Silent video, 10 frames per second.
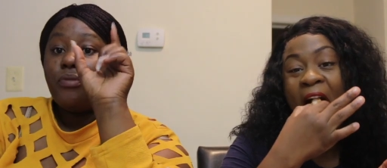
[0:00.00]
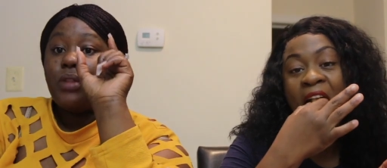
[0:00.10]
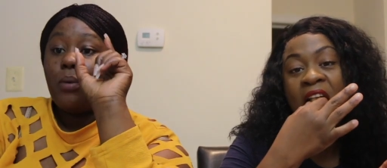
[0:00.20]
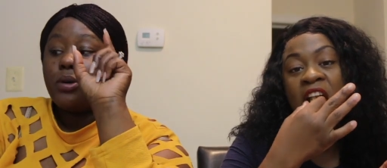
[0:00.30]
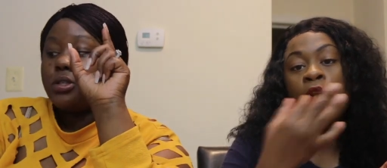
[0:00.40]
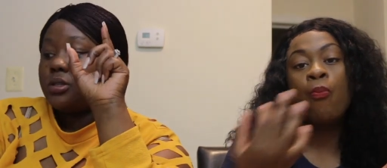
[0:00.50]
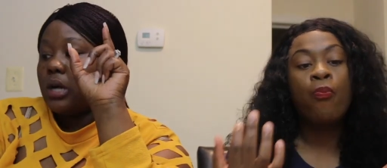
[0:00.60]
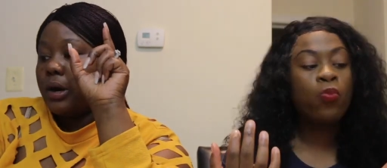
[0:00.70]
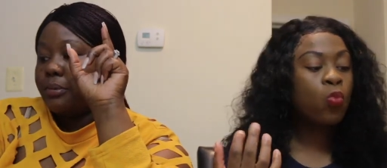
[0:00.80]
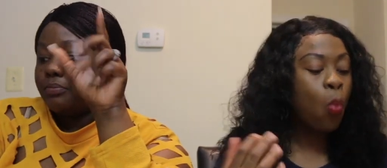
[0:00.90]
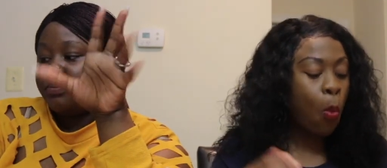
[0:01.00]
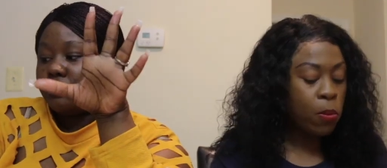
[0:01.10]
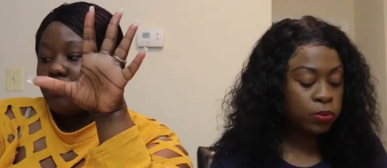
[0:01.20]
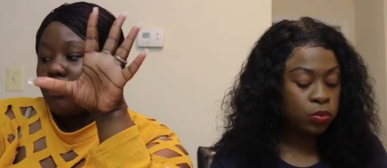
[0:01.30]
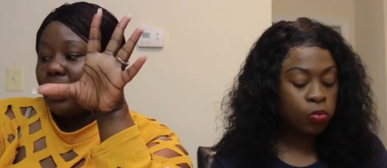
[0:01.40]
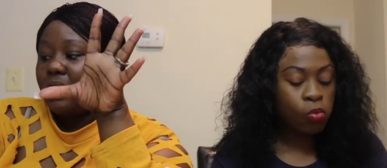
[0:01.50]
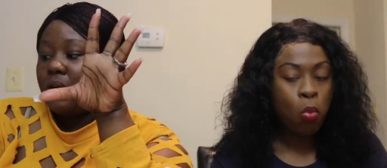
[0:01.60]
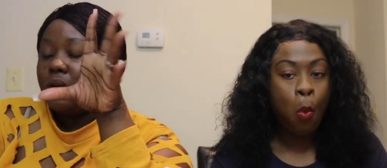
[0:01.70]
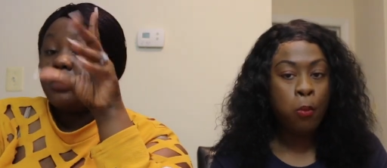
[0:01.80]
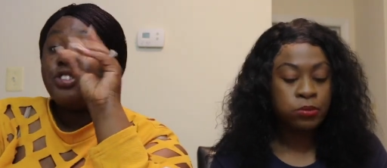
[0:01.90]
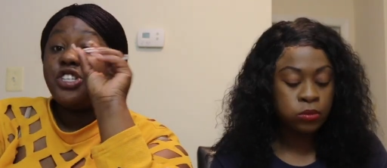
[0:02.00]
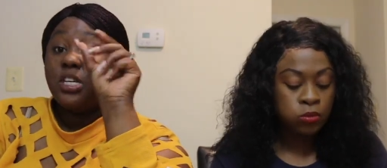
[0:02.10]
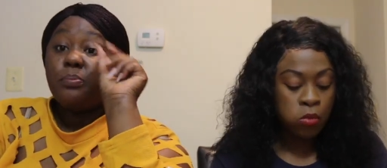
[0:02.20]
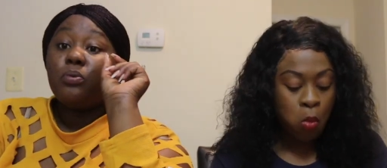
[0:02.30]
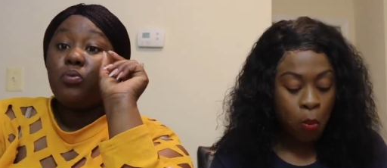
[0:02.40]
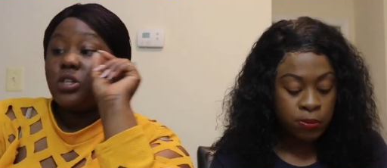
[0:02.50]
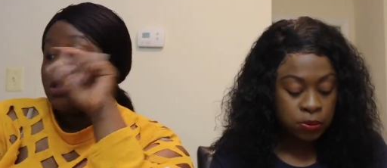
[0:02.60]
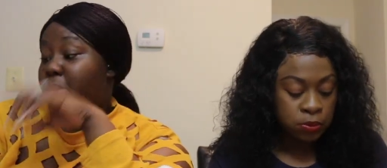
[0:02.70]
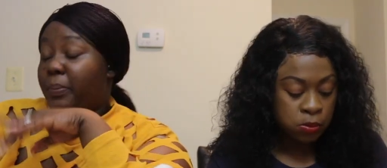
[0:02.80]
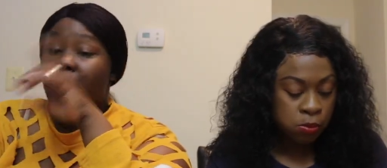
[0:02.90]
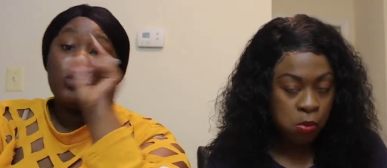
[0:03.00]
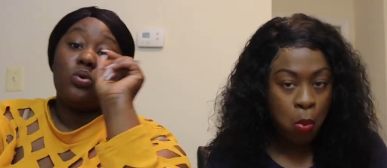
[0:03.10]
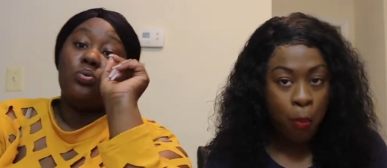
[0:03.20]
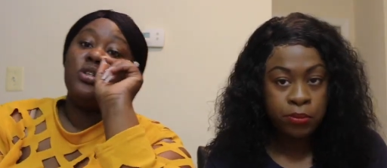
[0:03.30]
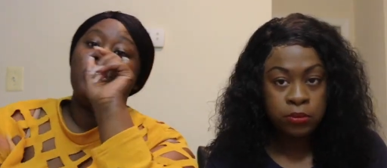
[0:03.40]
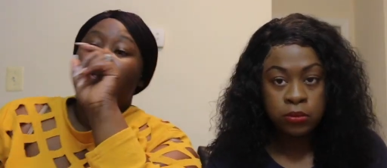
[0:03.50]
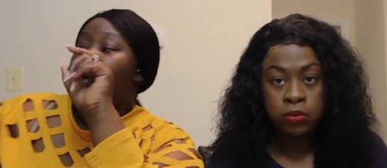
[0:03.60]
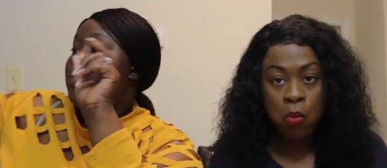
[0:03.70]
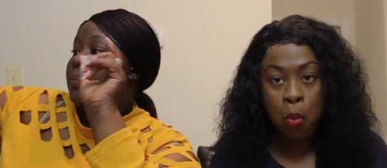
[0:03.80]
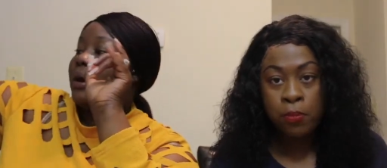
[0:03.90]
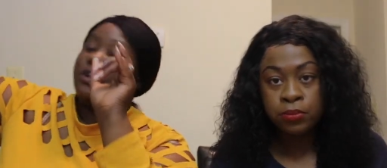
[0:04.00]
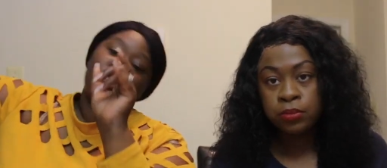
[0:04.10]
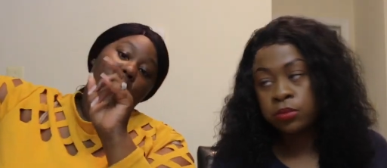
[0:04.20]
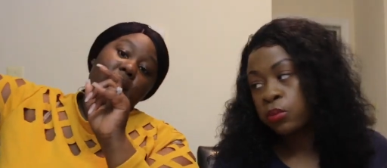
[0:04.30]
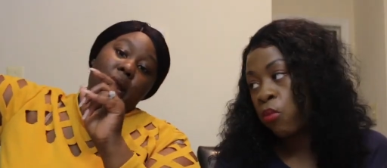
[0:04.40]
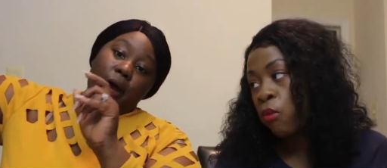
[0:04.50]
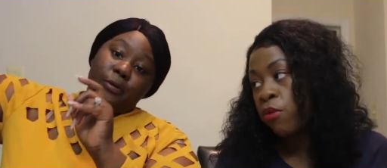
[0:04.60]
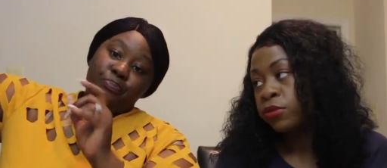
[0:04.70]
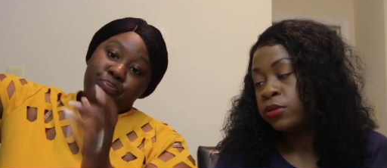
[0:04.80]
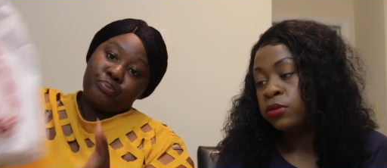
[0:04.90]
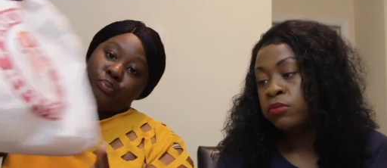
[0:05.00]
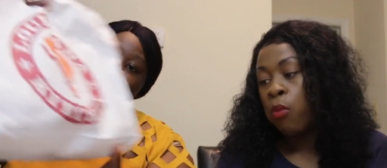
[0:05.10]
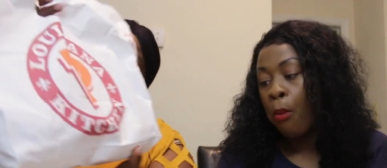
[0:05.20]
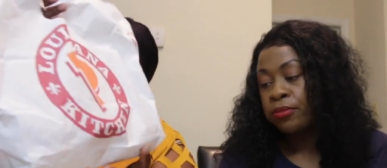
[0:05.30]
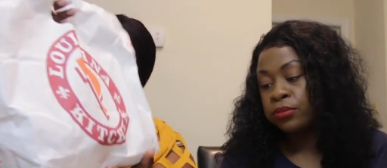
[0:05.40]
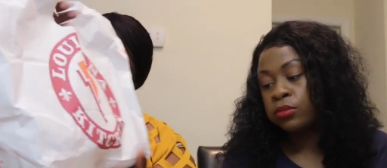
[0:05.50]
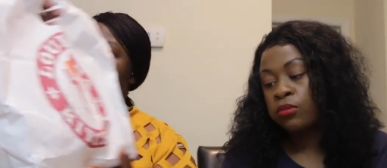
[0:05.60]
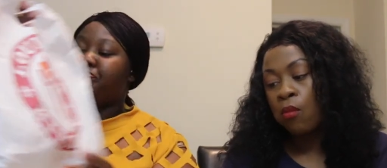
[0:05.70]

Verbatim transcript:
Speaker 1: that was cheap was the Popeyes one, which is what we're about to try now. Okay?